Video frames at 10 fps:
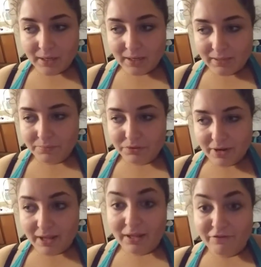
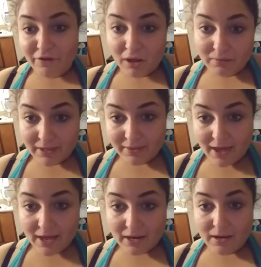directly following
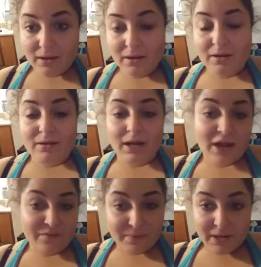that. I
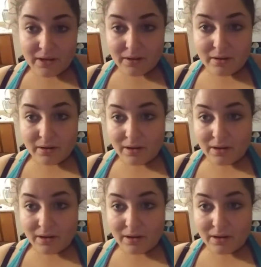have my